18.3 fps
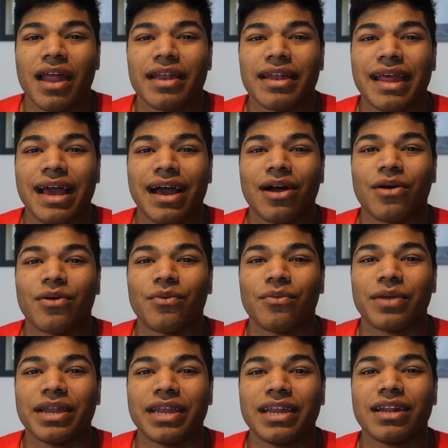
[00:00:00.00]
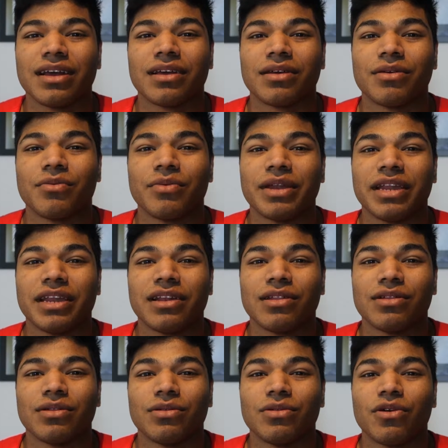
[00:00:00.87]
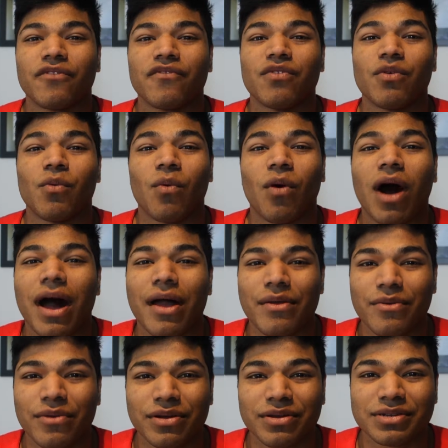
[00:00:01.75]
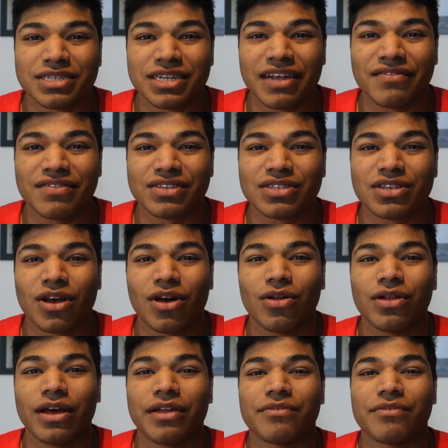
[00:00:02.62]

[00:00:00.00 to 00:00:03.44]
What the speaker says: Now, we need to look for why we want to achieve this goal,